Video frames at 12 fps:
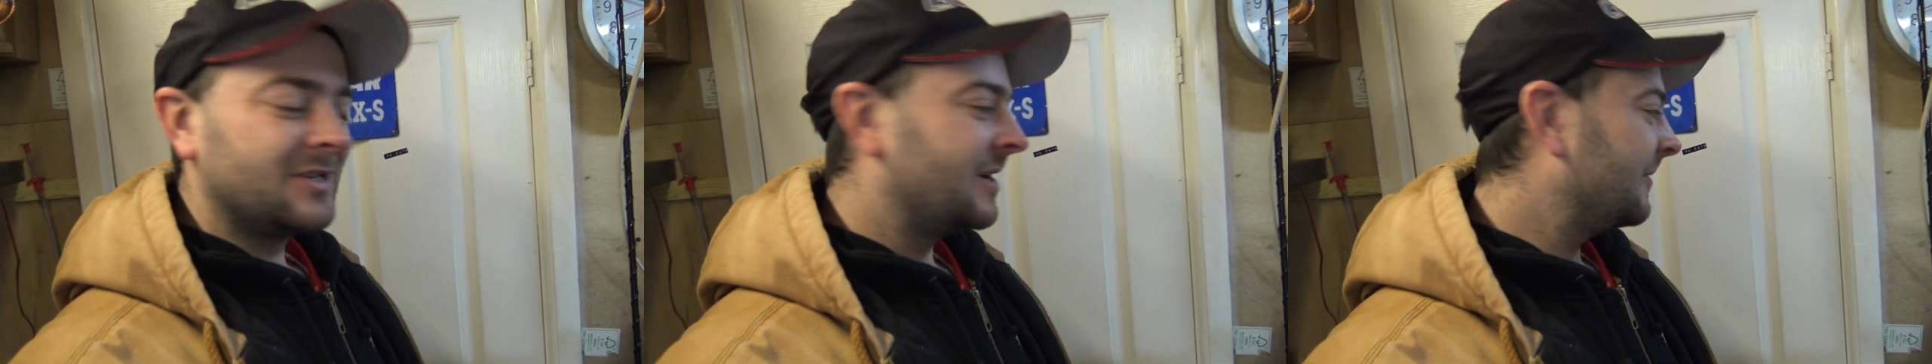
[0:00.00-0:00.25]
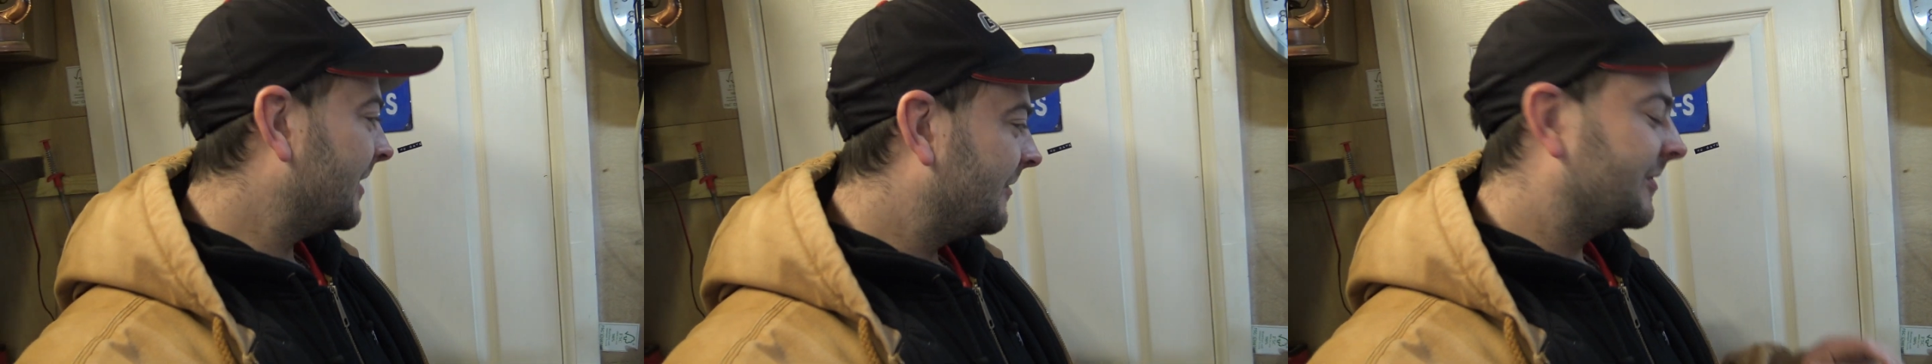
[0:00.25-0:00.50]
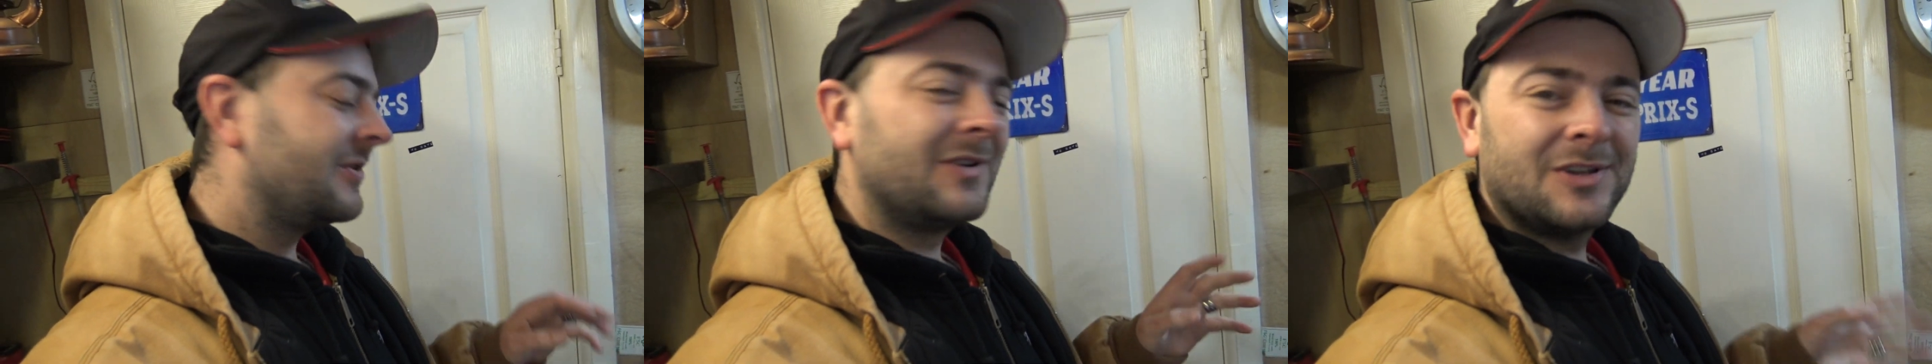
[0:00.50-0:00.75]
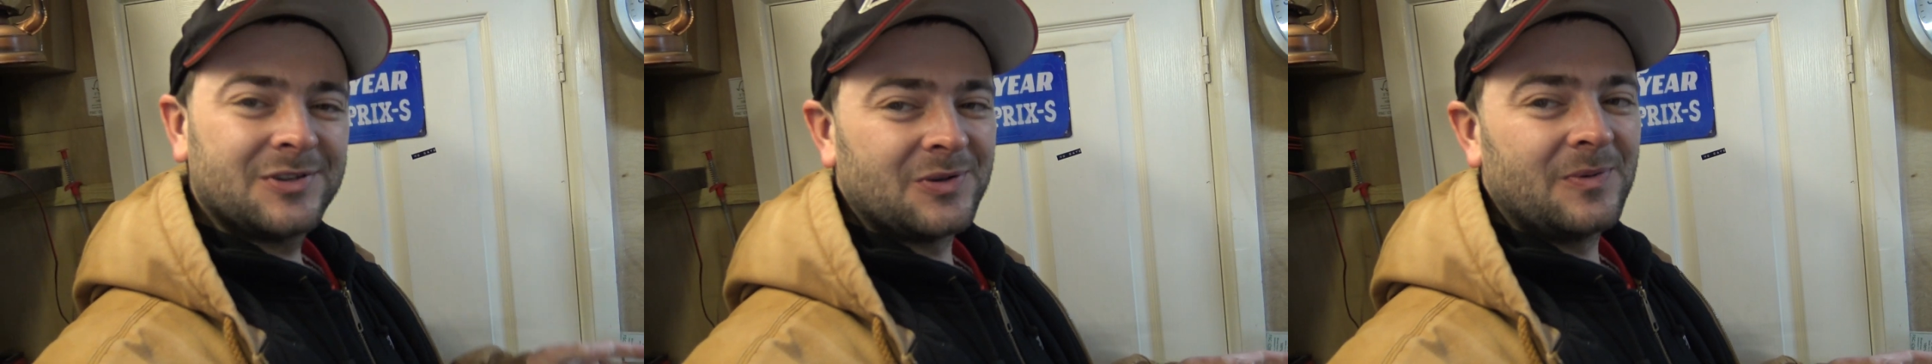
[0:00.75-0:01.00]
I've
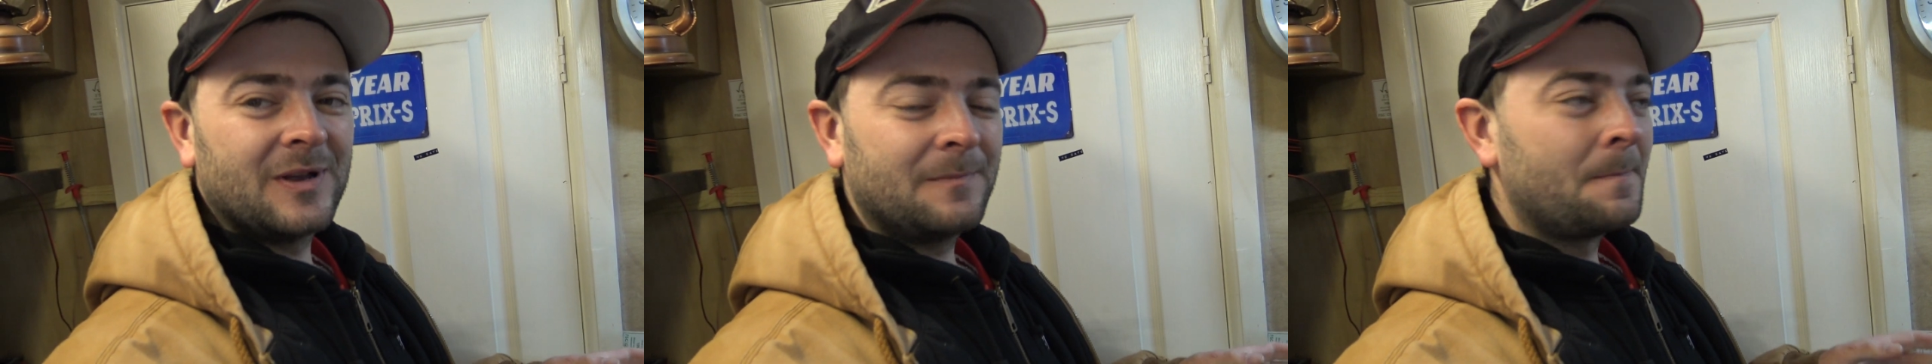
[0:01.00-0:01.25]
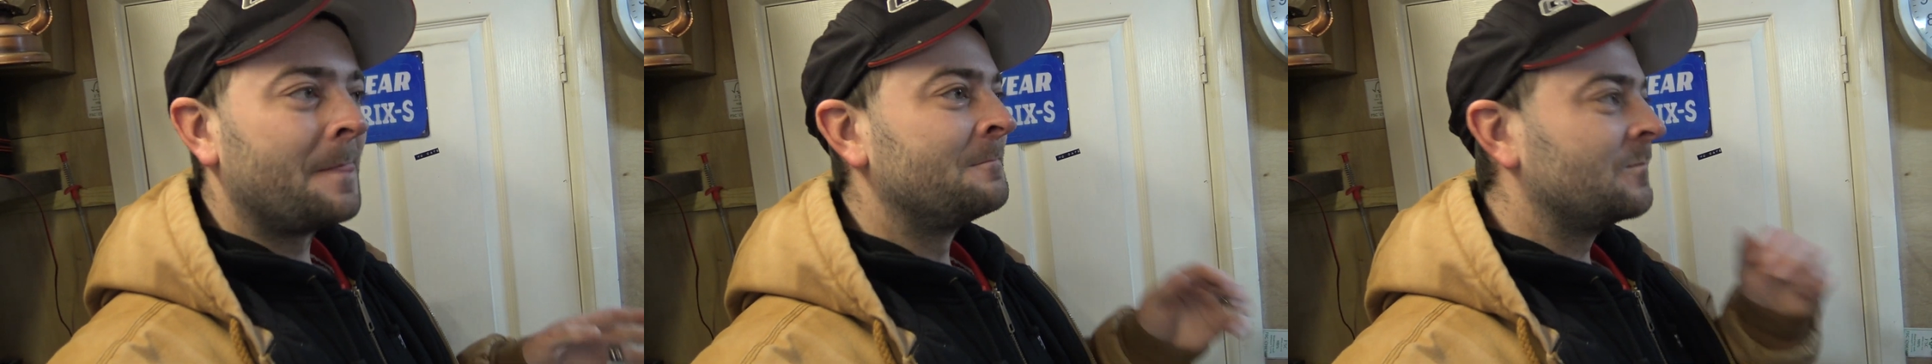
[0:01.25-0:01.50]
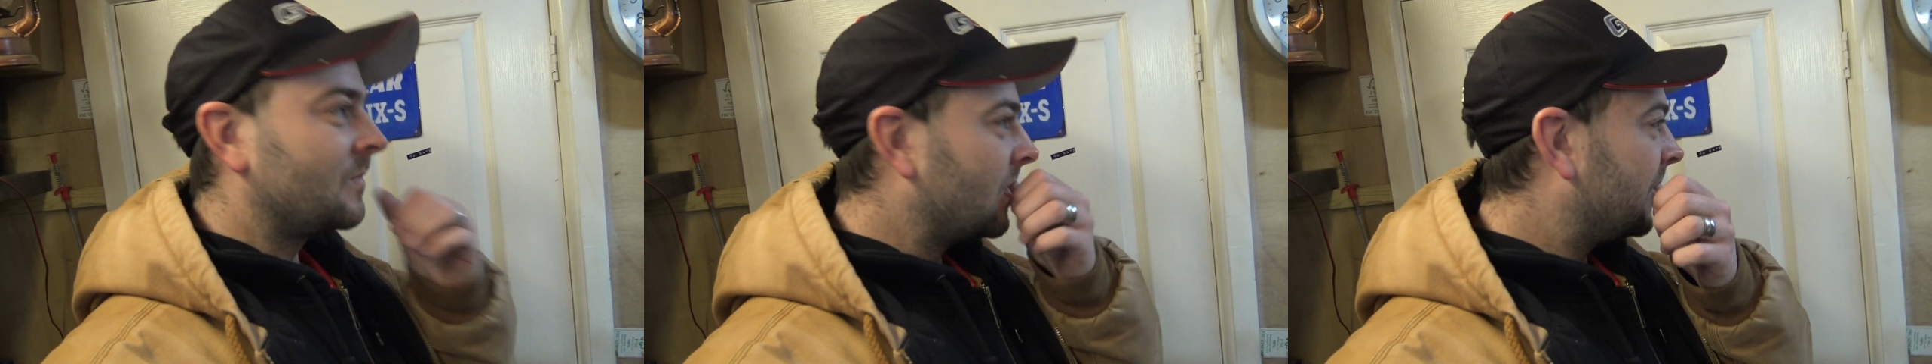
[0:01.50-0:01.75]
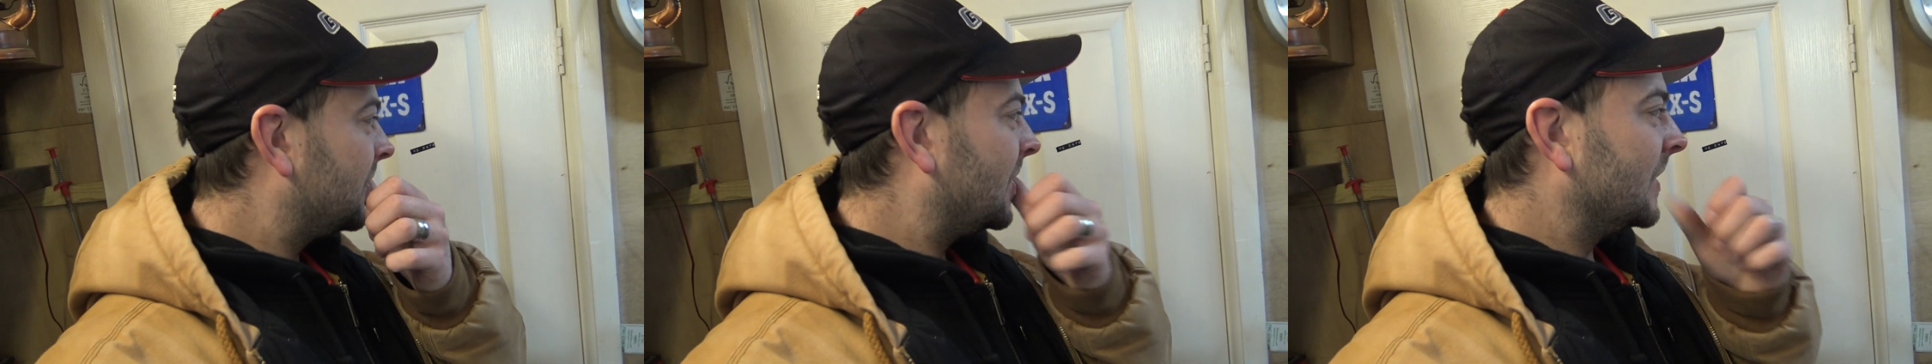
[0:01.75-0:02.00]
got it sorted.
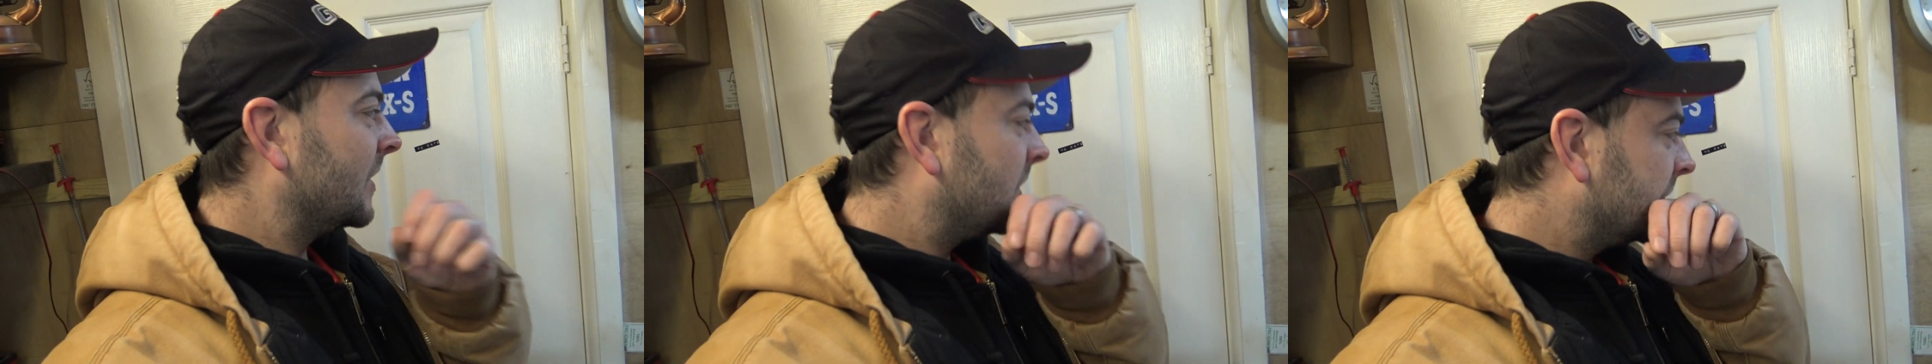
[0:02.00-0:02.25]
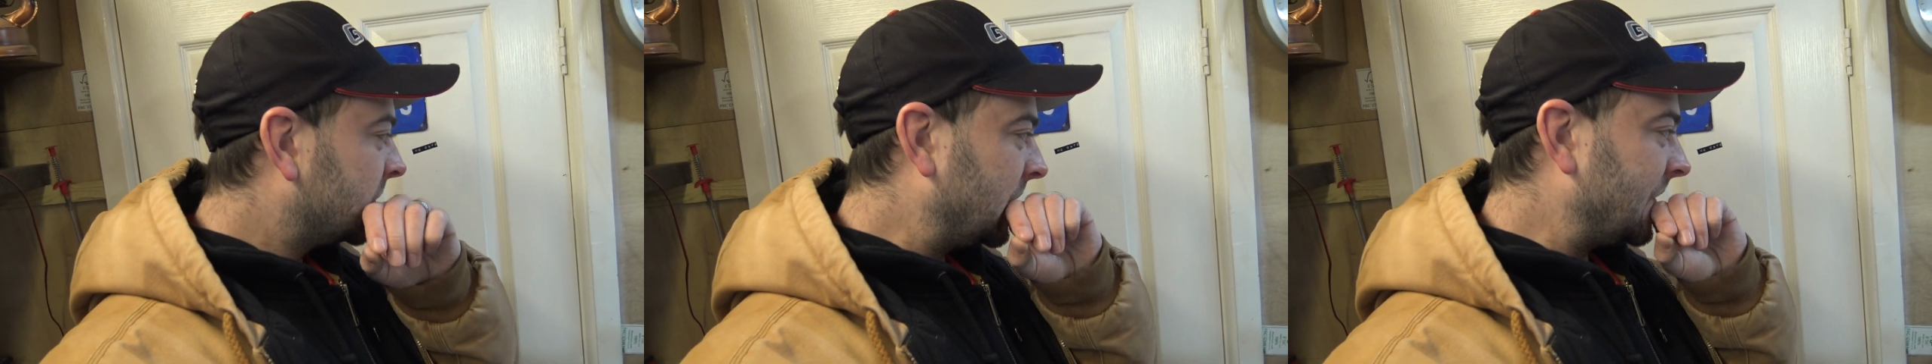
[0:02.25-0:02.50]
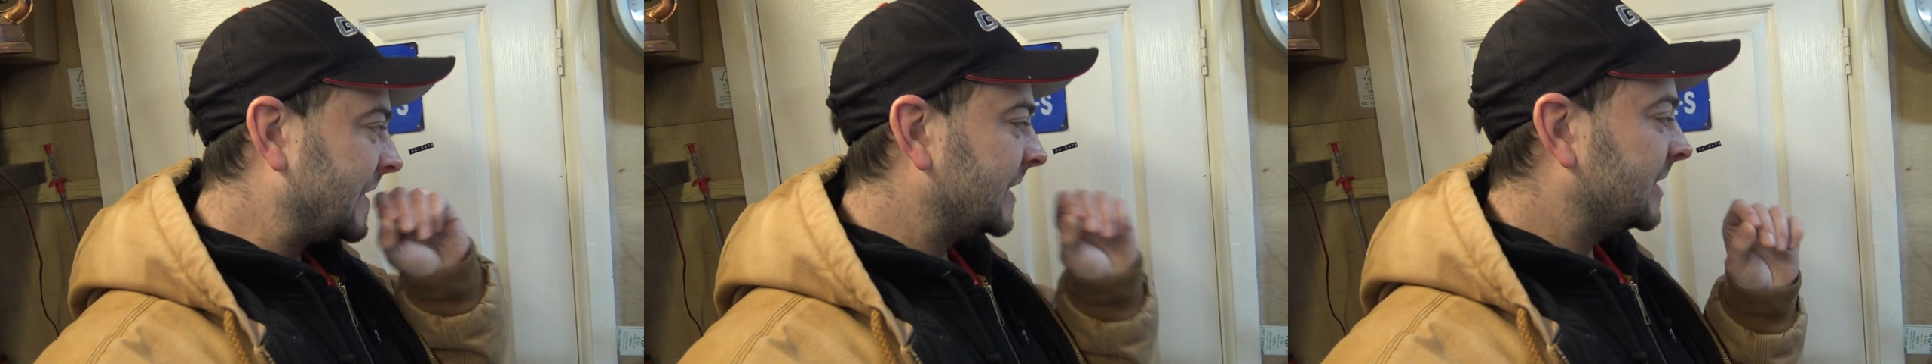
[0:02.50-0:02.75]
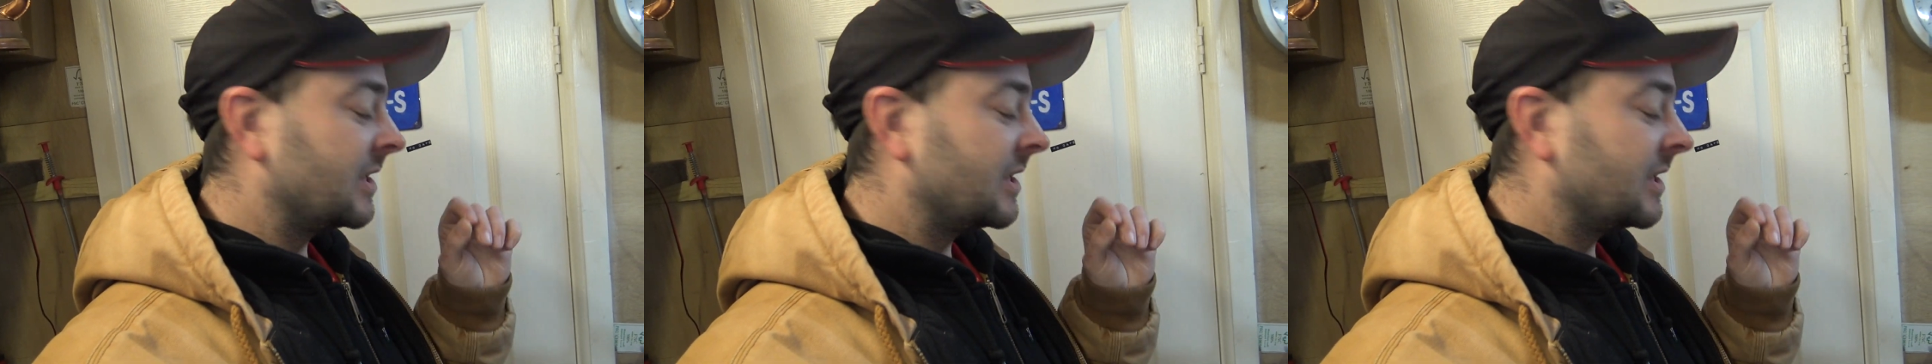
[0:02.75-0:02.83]
I've got light switches.